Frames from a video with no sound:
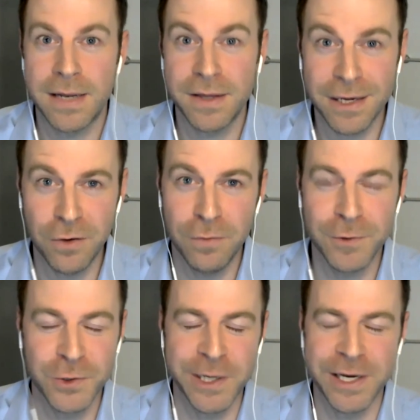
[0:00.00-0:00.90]
And thank you
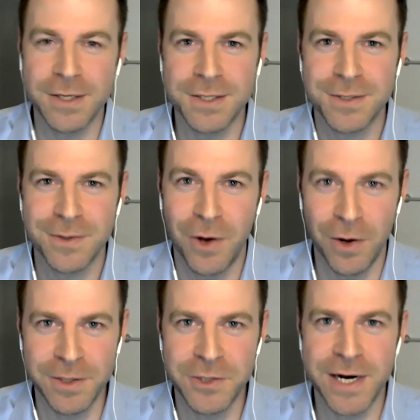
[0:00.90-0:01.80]
for joining us
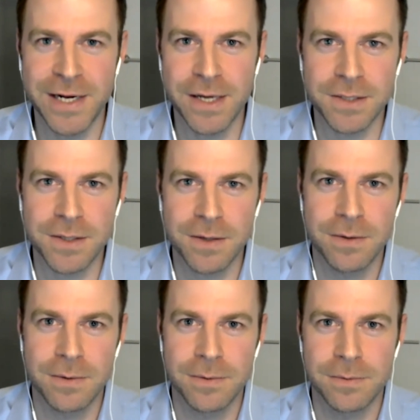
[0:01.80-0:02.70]
on the Trading Desk.